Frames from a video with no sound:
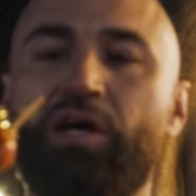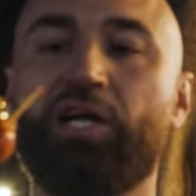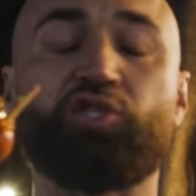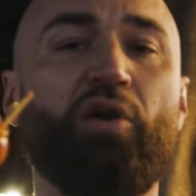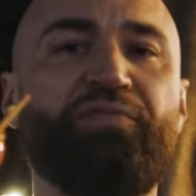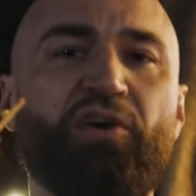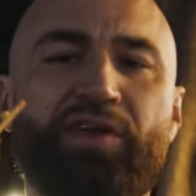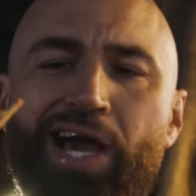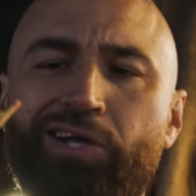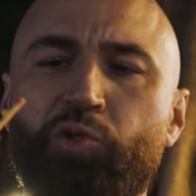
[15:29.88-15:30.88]
A toffee on
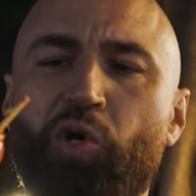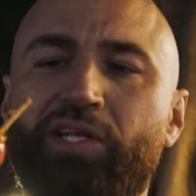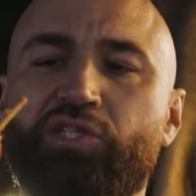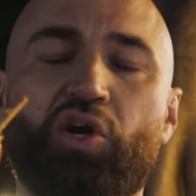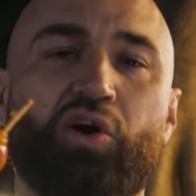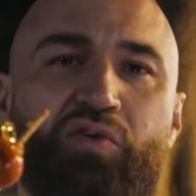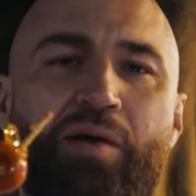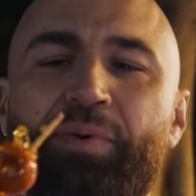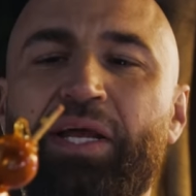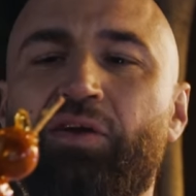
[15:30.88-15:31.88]
the outside that's like
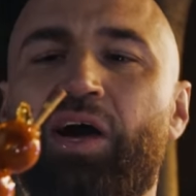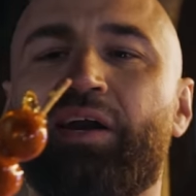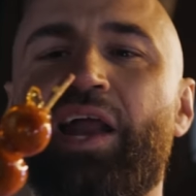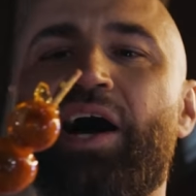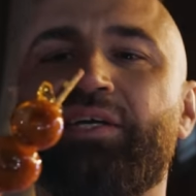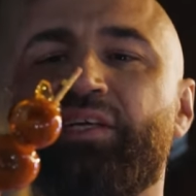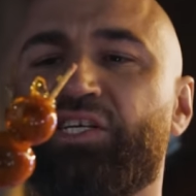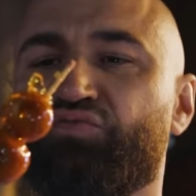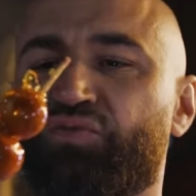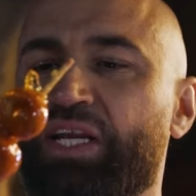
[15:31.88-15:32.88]
crumbling like glass and
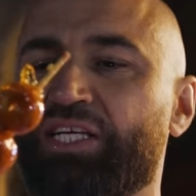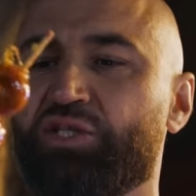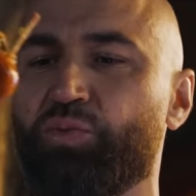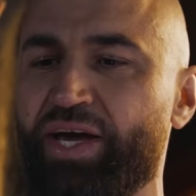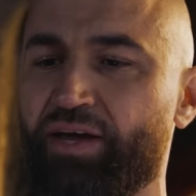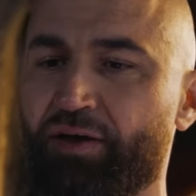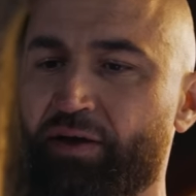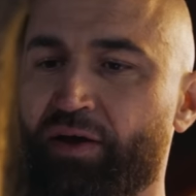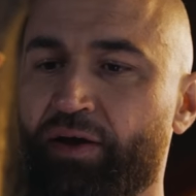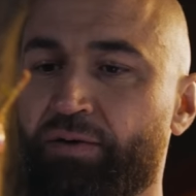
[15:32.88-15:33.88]
it's really sweet.
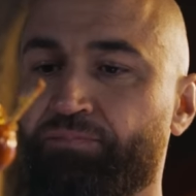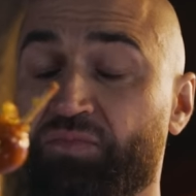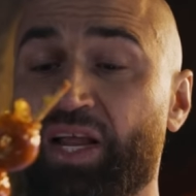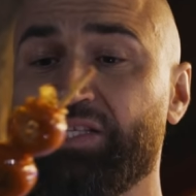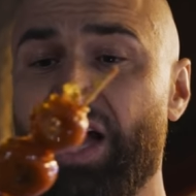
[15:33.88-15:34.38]
That's